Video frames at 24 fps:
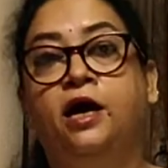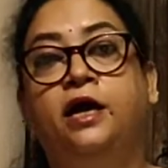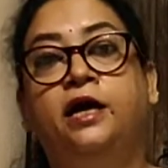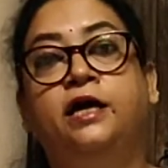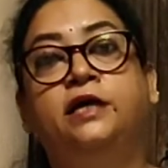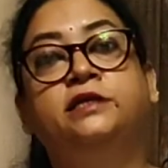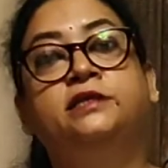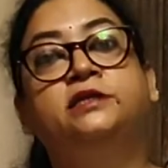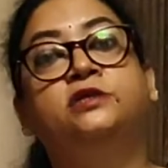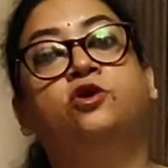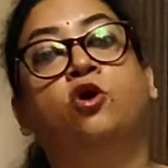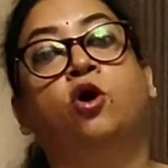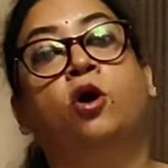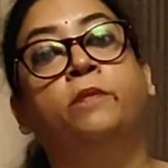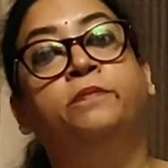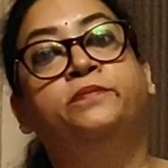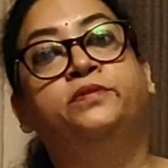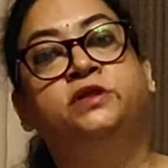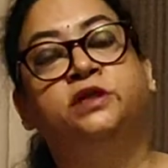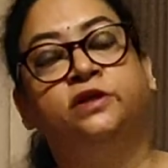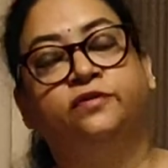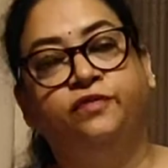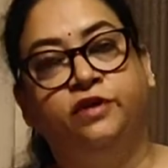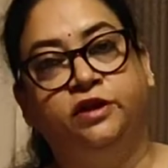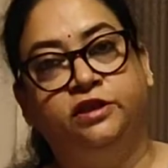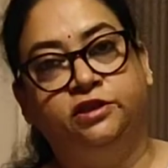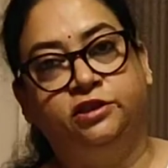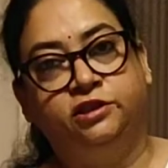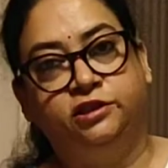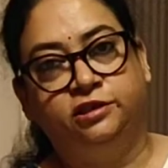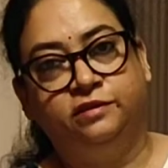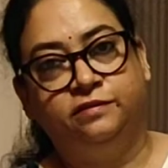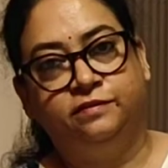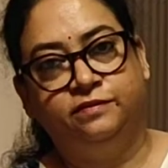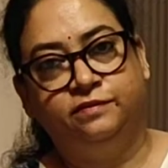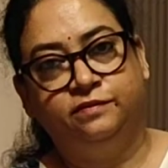The
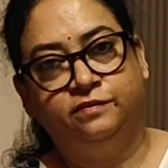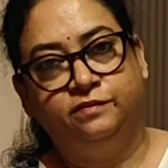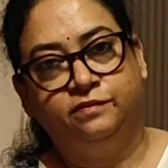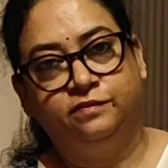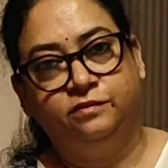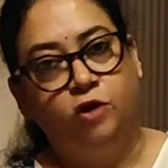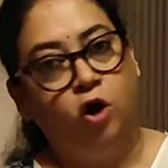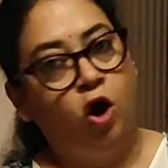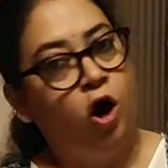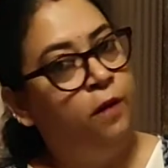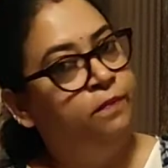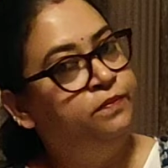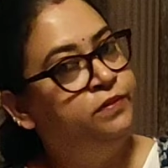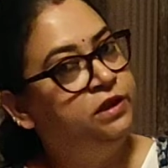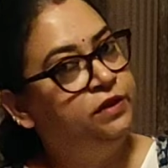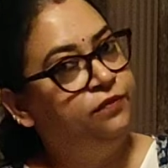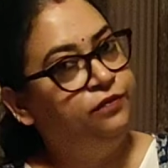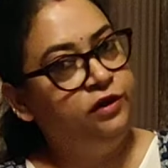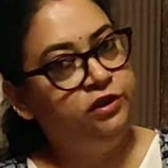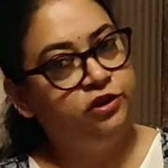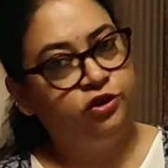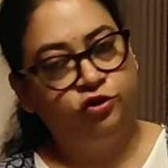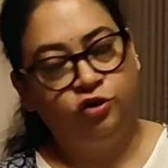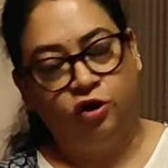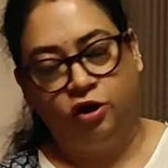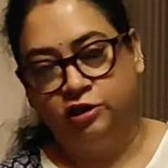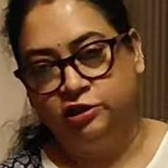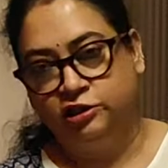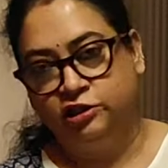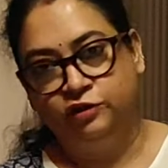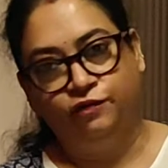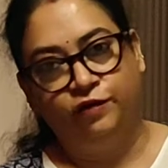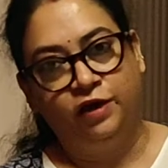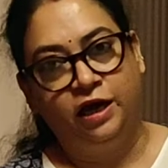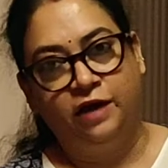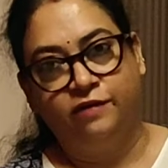second last one here
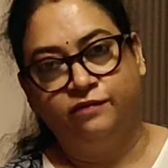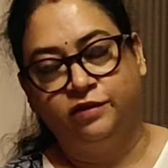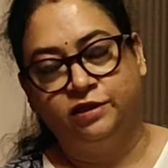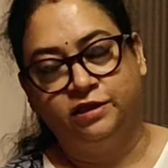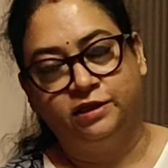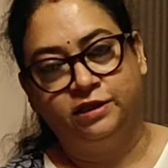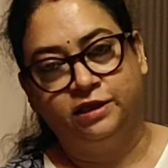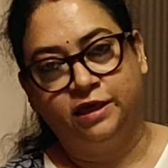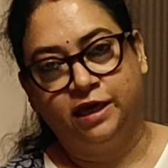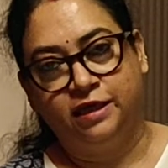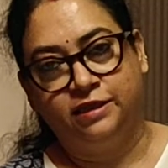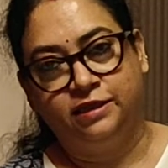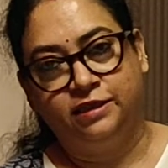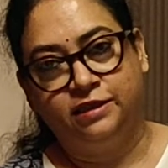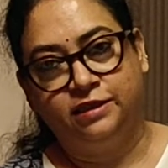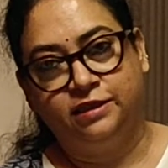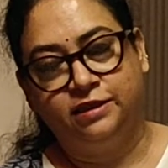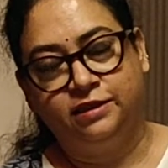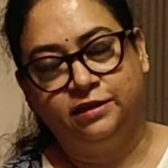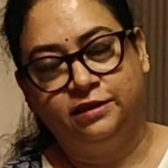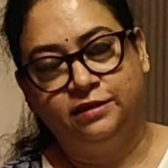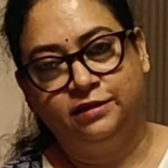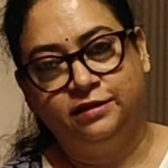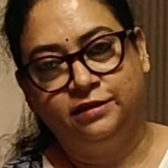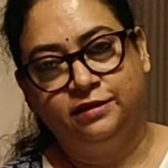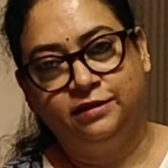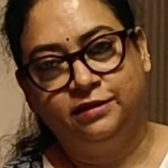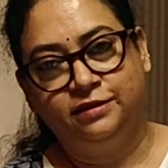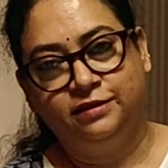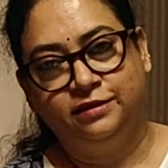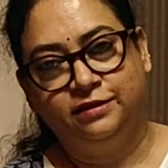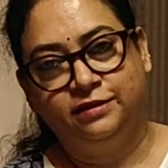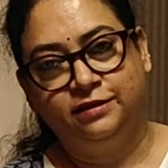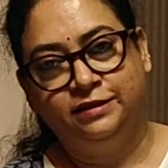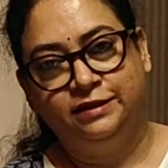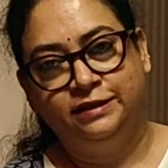is observation.
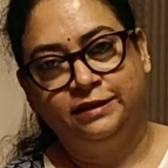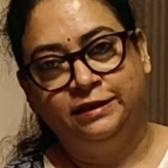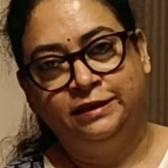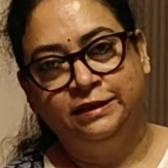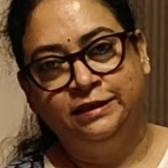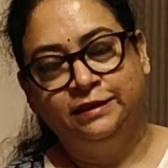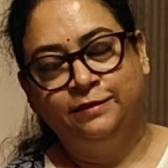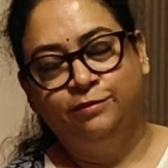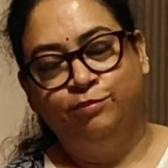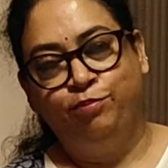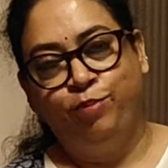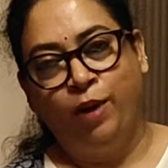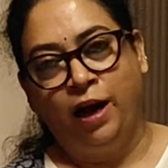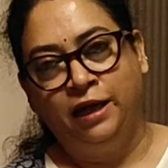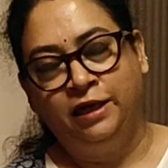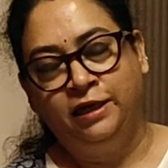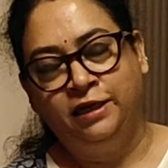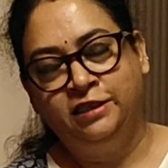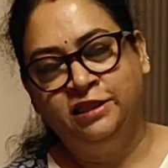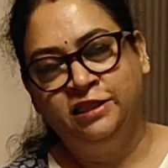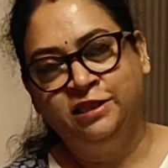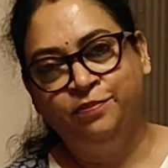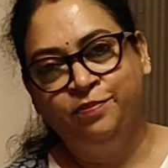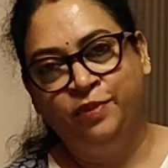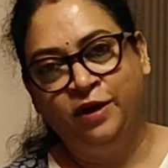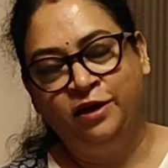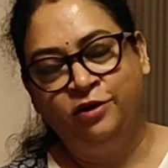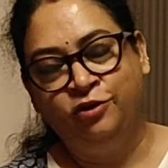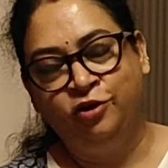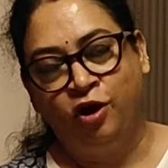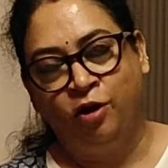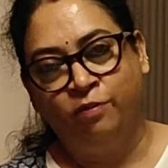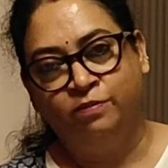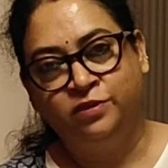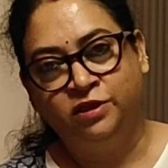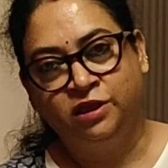Observation also we
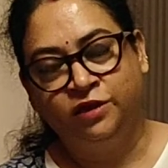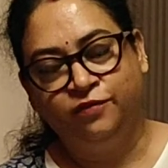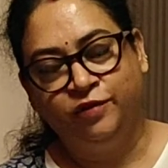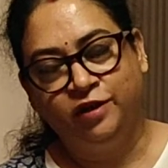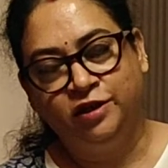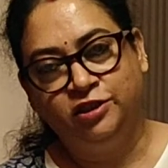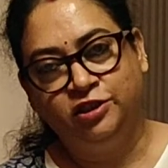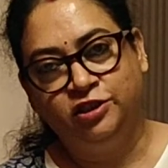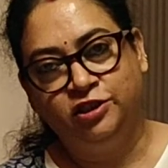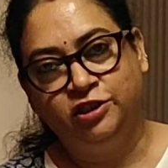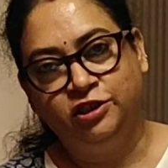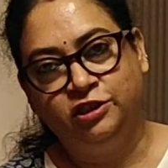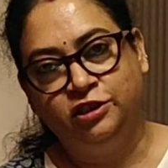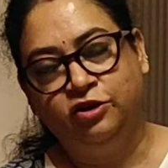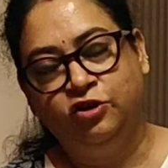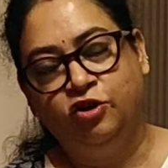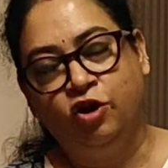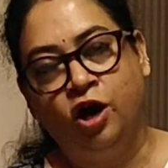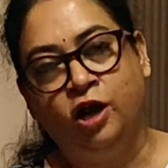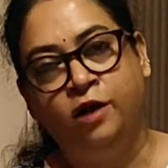have discussed.